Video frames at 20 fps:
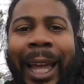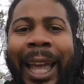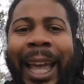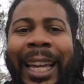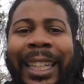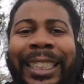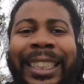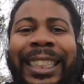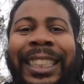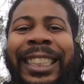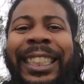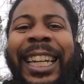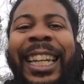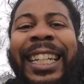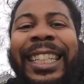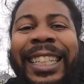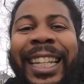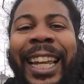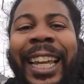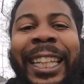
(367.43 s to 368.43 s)
And she
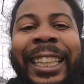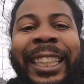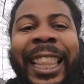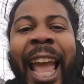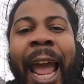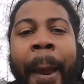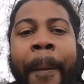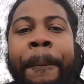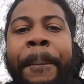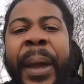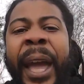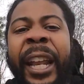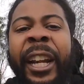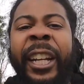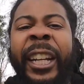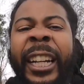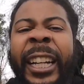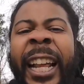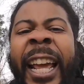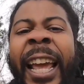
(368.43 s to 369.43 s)
did that better
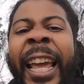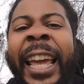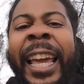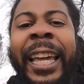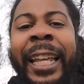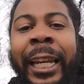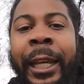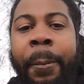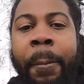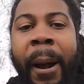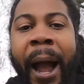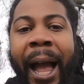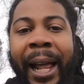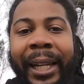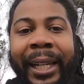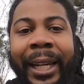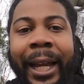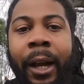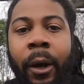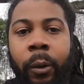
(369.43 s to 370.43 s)
than
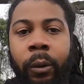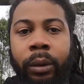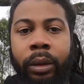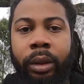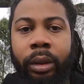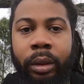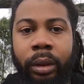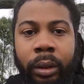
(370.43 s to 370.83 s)
anybody else.